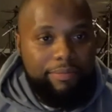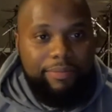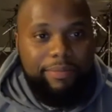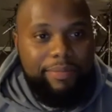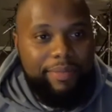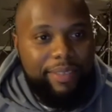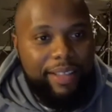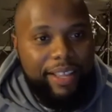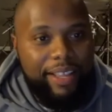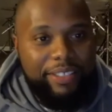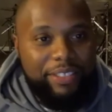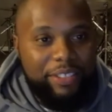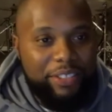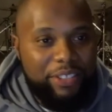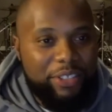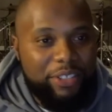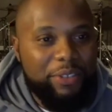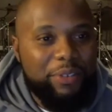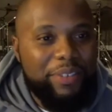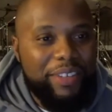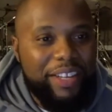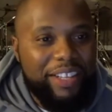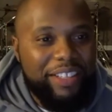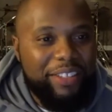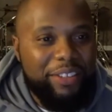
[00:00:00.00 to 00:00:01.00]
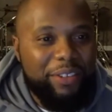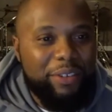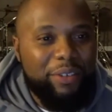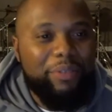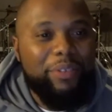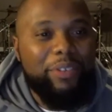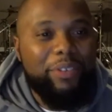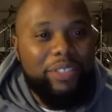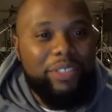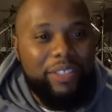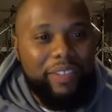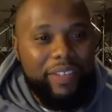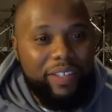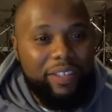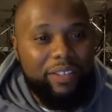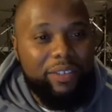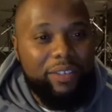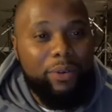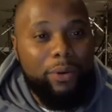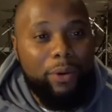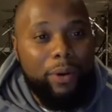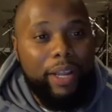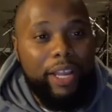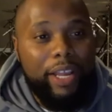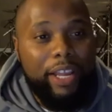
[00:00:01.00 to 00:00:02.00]
as a student at the University of
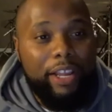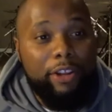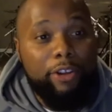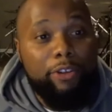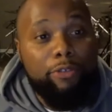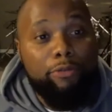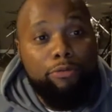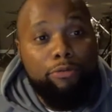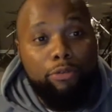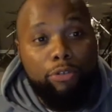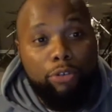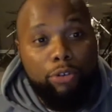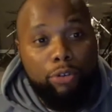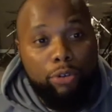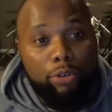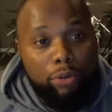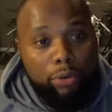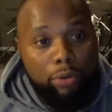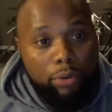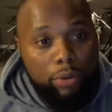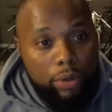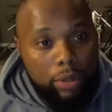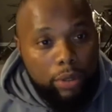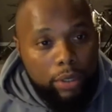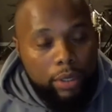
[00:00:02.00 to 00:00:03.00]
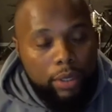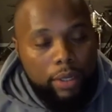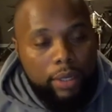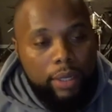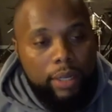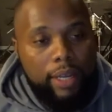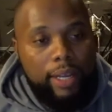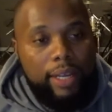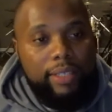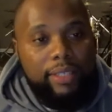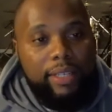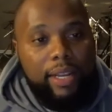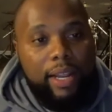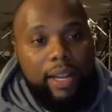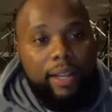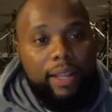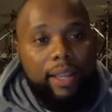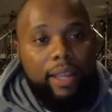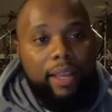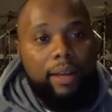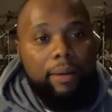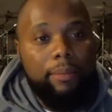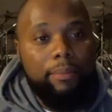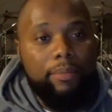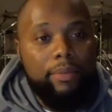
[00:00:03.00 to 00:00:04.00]
Illinois. It grew as I
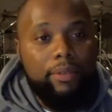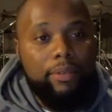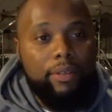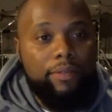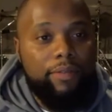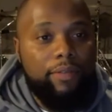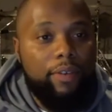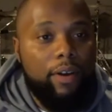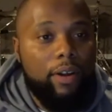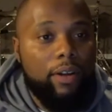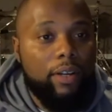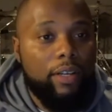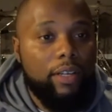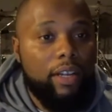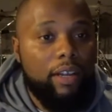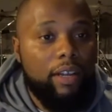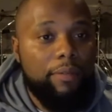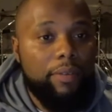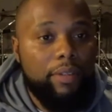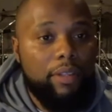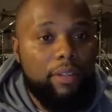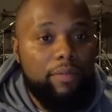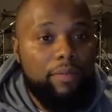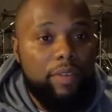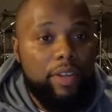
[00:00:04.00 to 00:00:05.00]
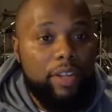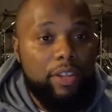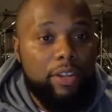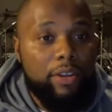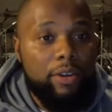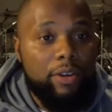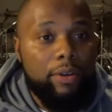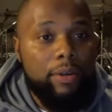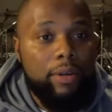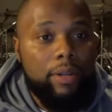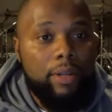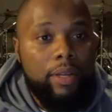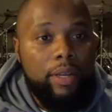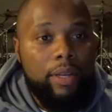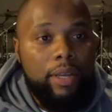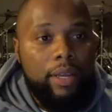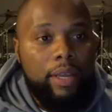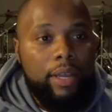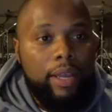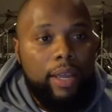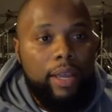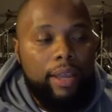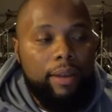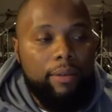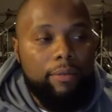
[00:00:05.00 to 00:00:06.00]
come to fall in love with the vineyard
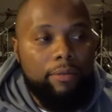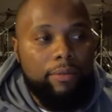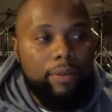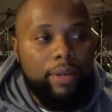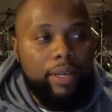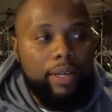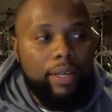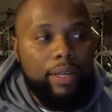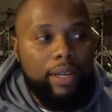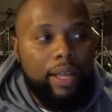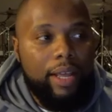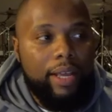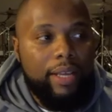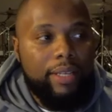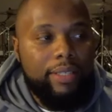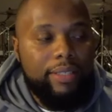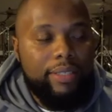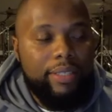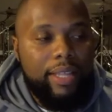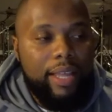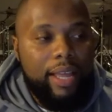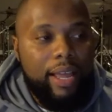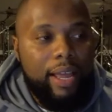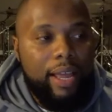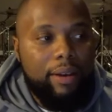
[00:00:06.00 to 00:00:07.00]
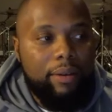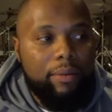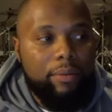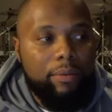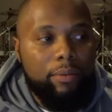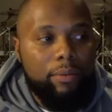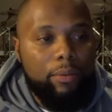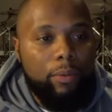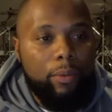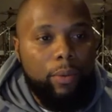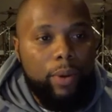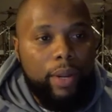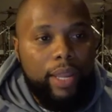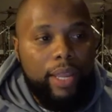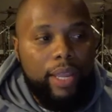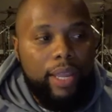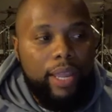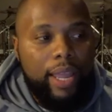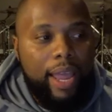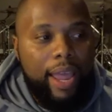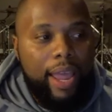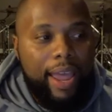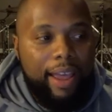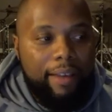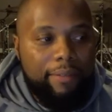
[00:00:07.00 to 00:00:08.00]
and realize that we
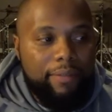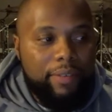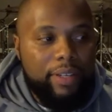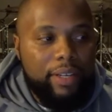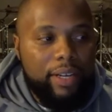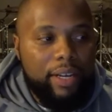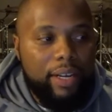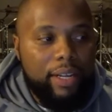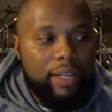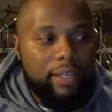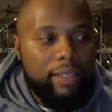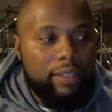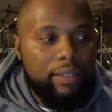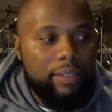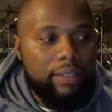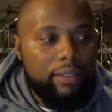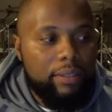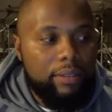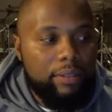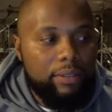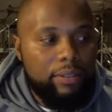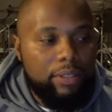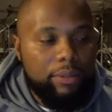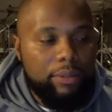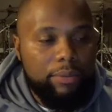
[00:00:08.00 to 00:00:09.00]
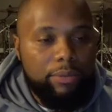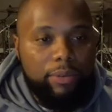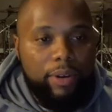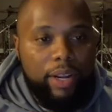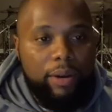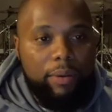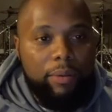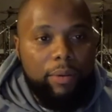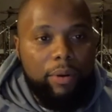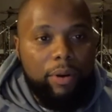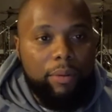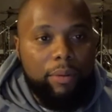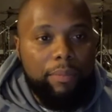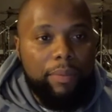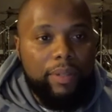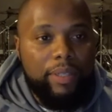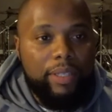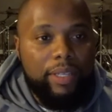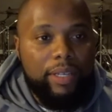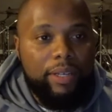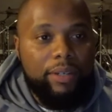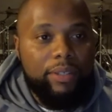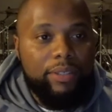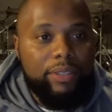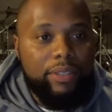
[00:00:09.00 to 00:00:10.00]
have done some great work, but
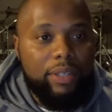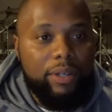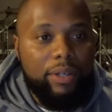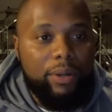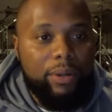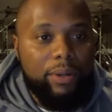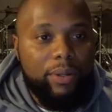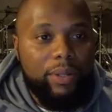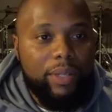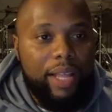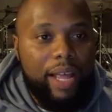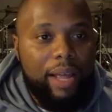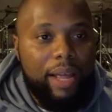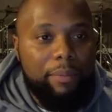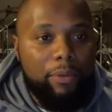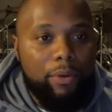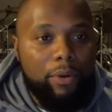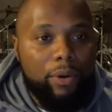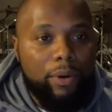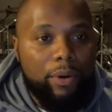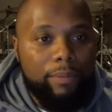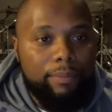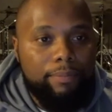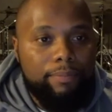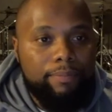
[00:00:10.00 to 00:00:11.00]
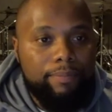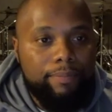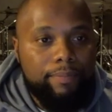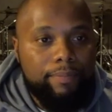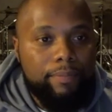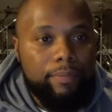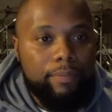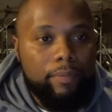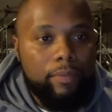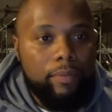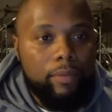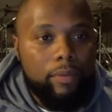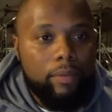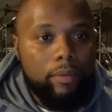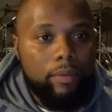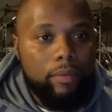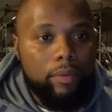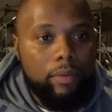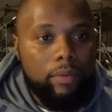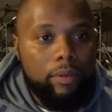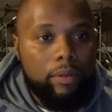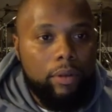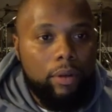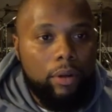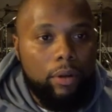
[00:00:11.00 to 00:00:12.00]
there's a whole lot more
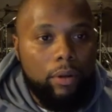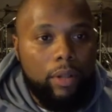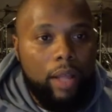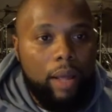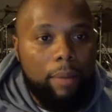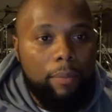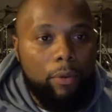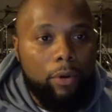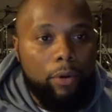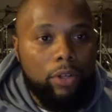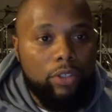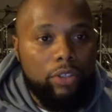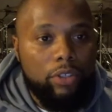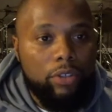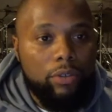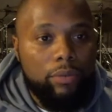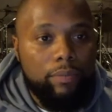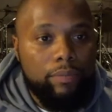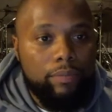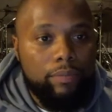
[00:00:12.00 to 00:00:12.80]
to do.